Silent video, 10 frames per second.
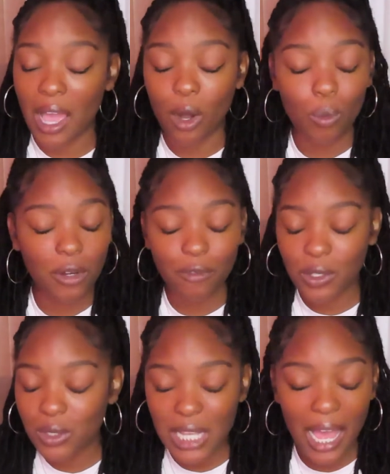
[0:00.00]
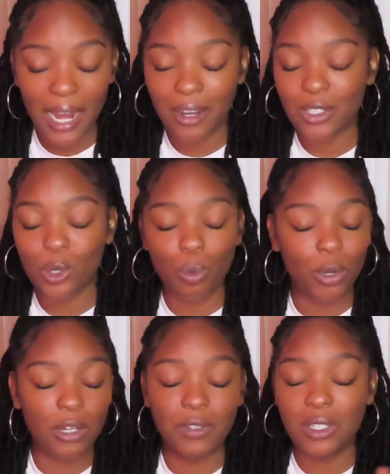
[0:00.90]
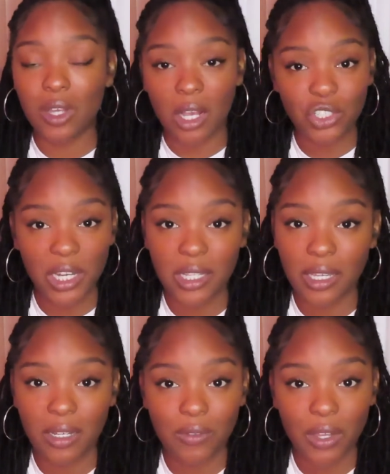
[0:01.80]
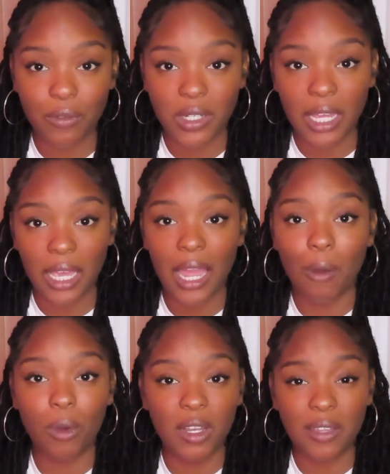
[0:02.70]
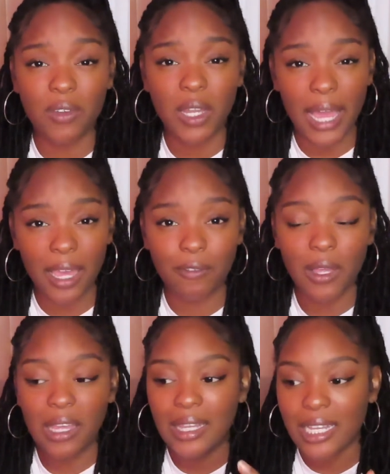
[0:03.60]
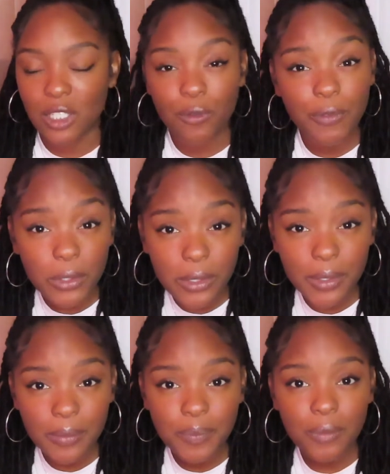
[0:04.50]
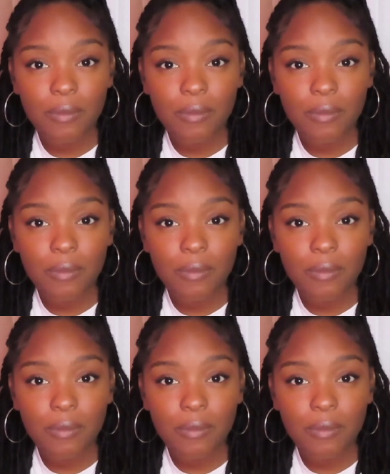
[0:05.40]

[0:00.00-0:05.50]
I don't want to feel tired to the point of exhaustion at the end of every day. I want to live a life that's full.